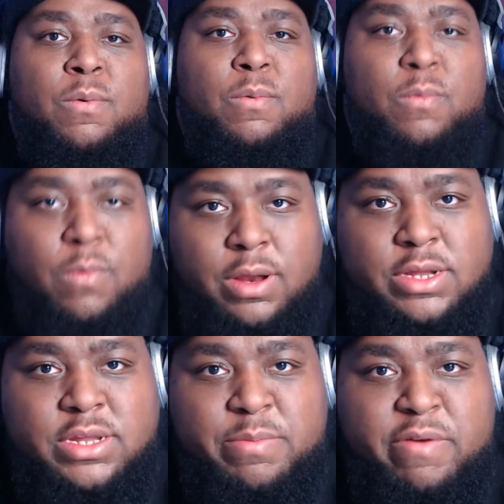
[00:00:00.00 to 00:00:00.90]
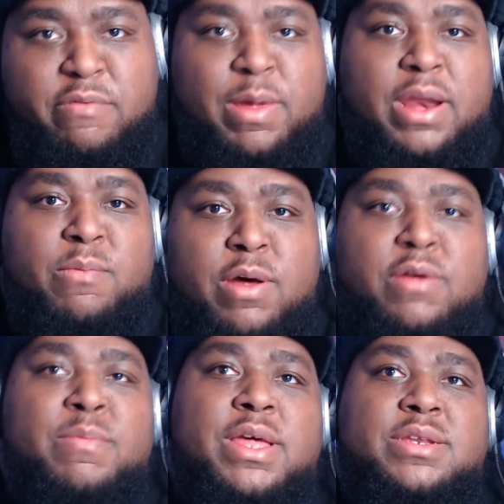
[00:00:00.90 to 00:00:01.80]
What is up, everybody?
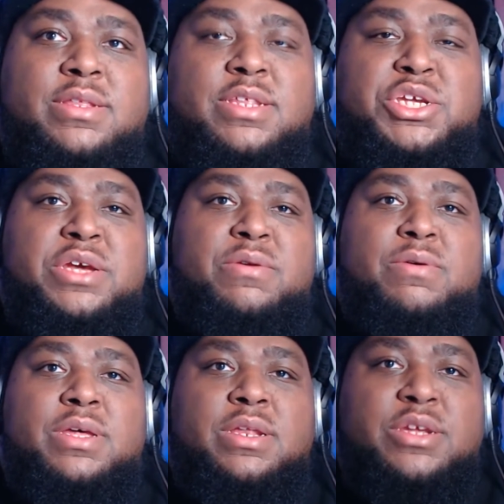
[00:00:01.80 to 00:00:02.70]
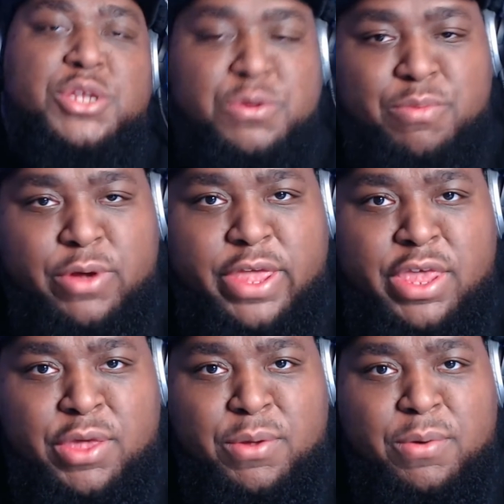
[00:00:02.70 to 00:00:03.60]
Welcome back to the channel. It is your boy
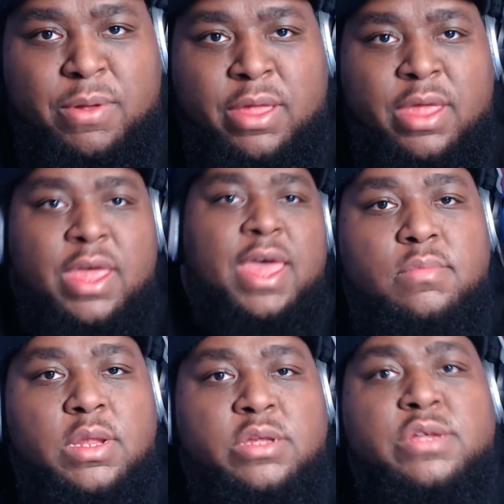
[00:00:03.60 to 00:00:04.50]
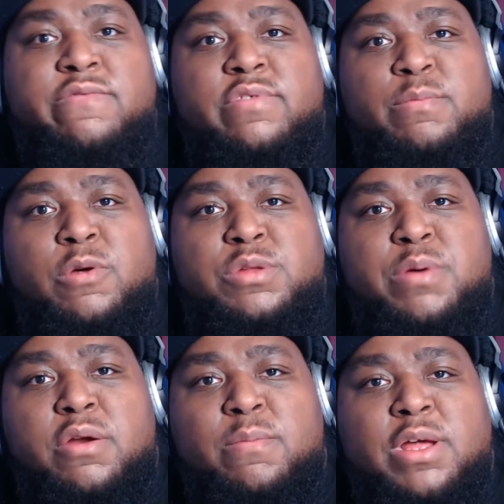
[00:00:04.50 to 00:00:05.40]
Q. So for the most
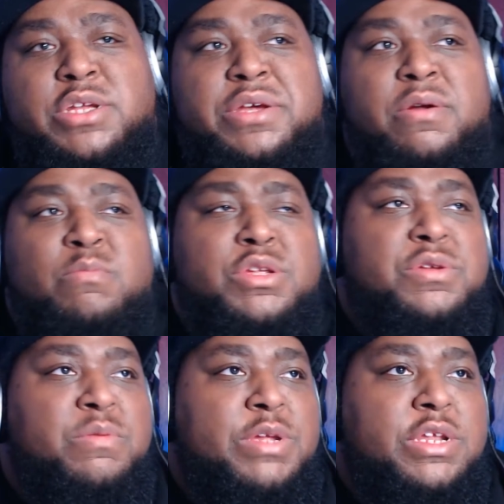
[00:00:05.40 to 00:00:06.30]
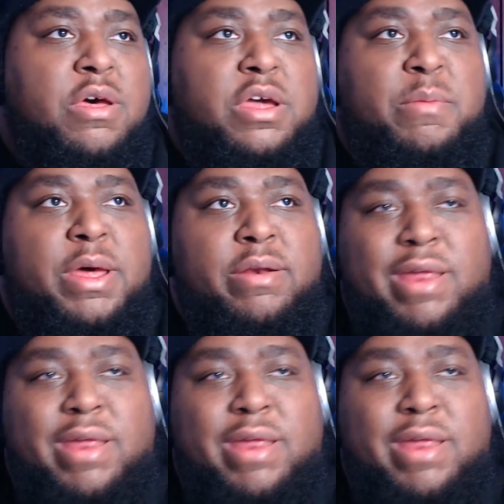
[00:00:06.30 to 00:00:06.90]
part on my channel, I'm just going to be talking about